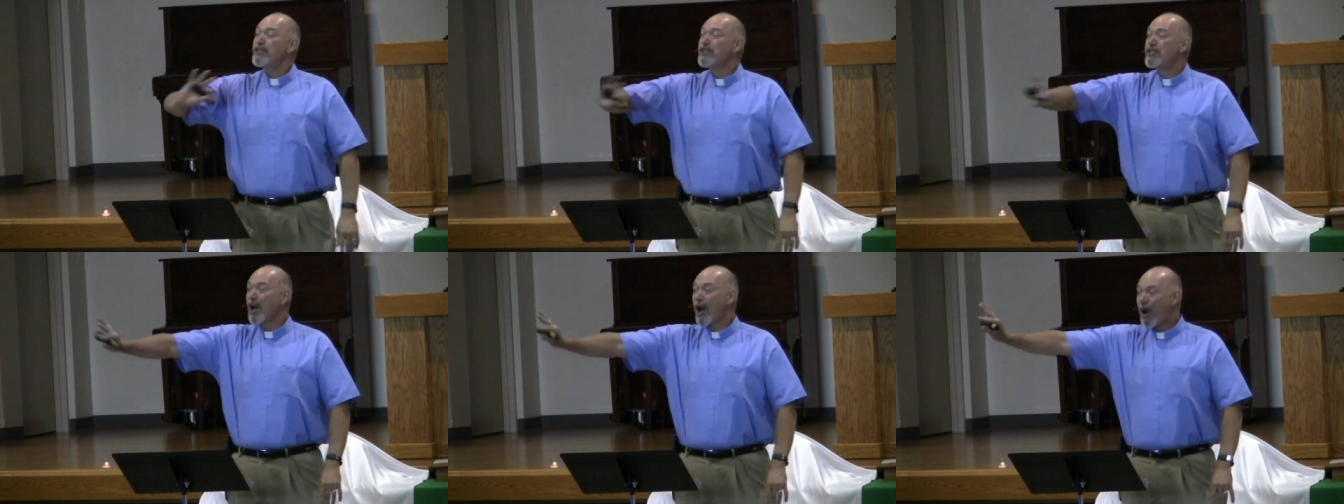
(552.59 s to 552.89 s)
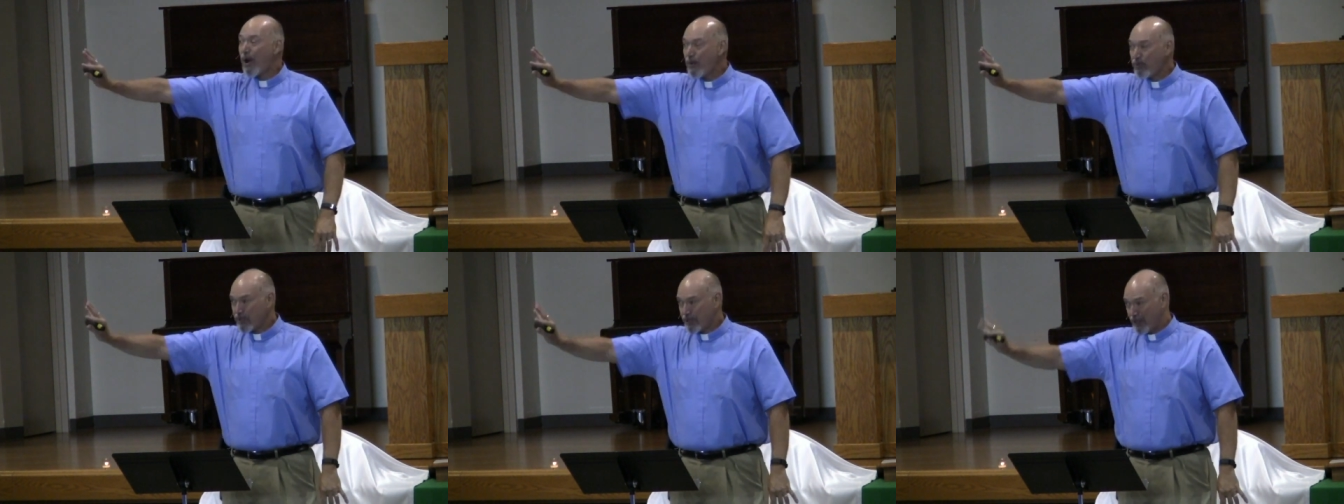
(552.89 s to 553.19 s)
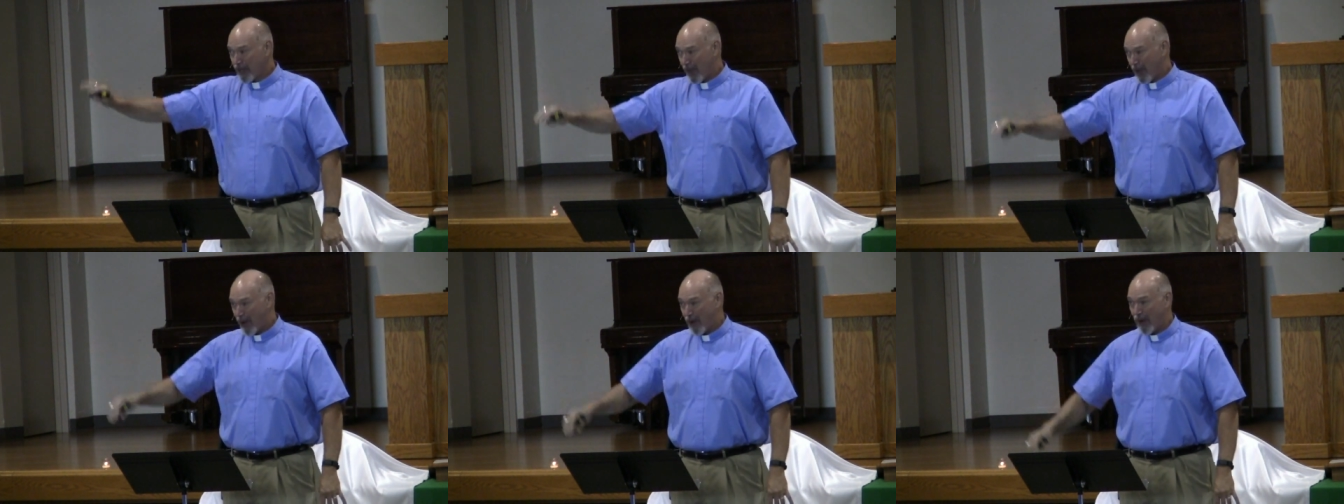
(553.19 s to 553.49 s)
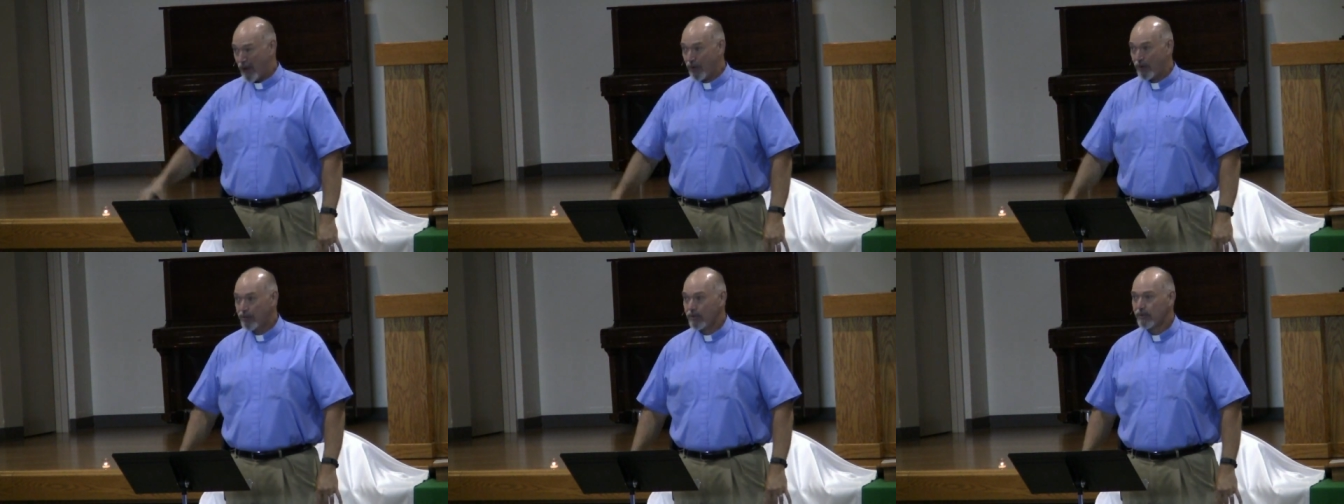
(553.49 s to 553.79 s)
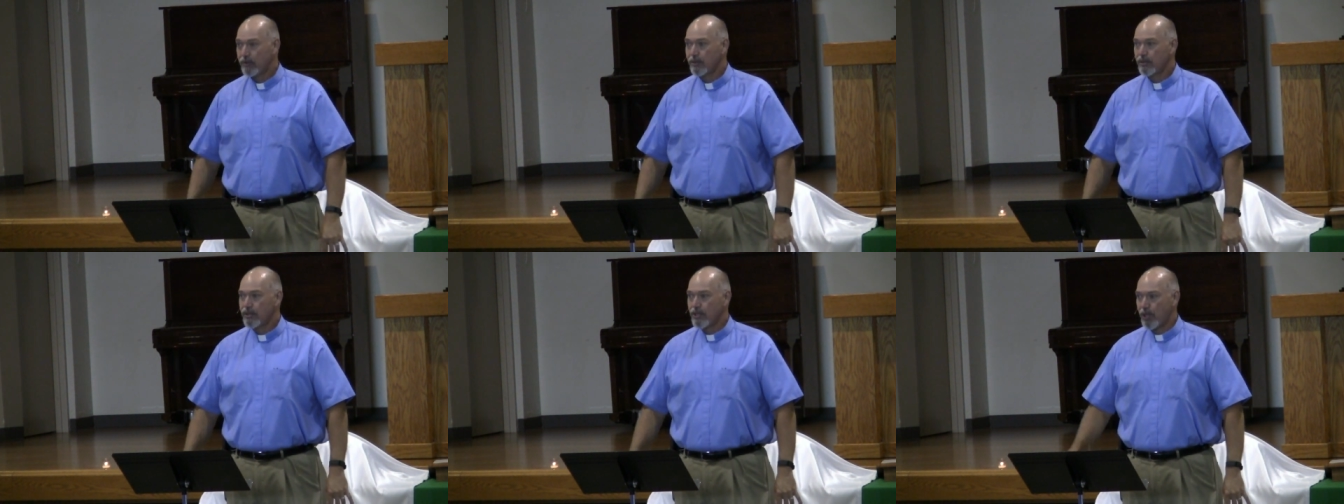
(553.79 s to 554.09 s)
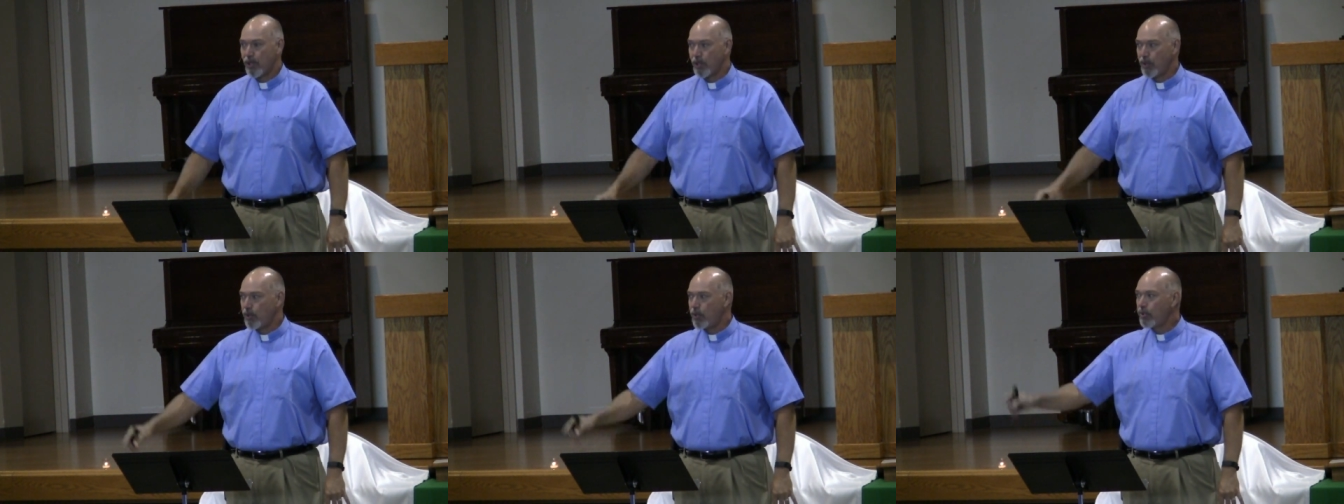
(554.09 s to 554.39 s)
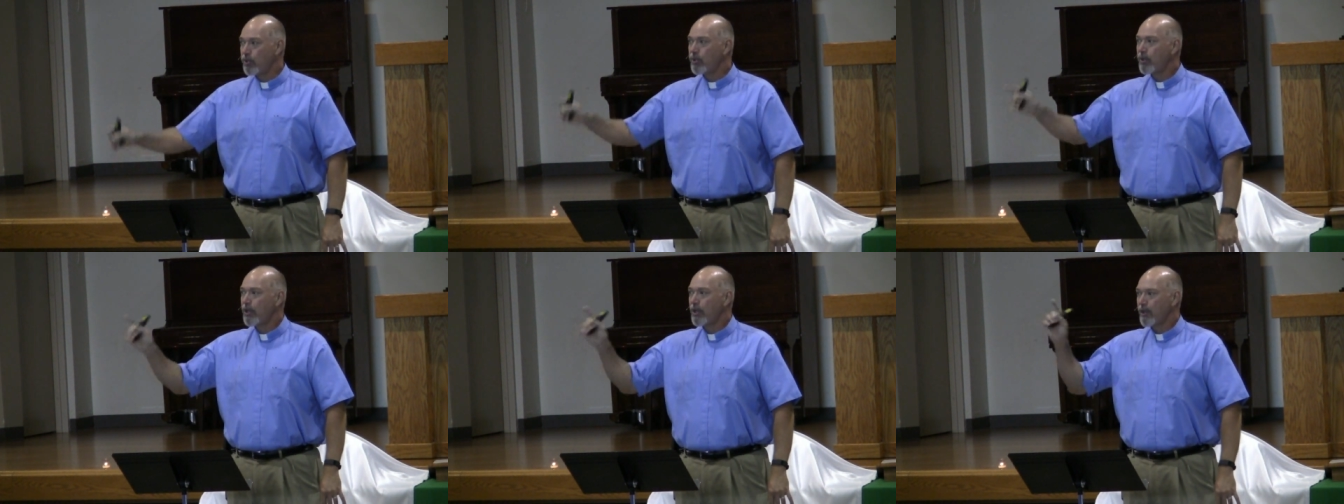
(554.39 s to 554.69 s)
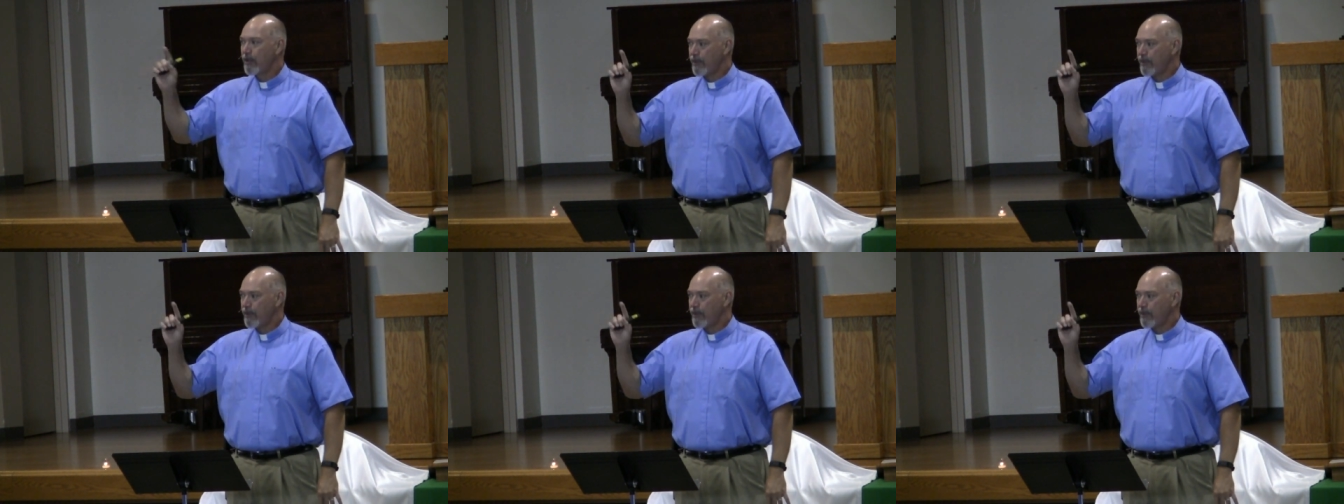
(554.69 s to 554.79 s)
Don't go to